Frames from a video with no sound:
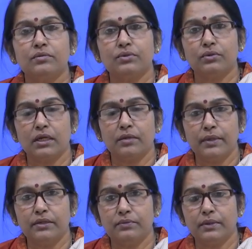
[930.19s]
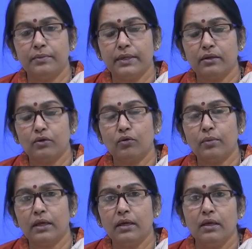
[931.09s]
so that it will be a
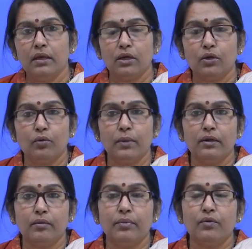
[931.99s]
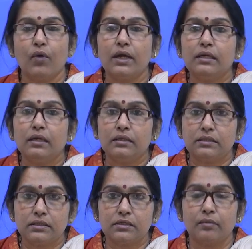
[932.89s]
global number one
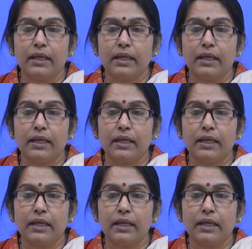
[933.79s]
system,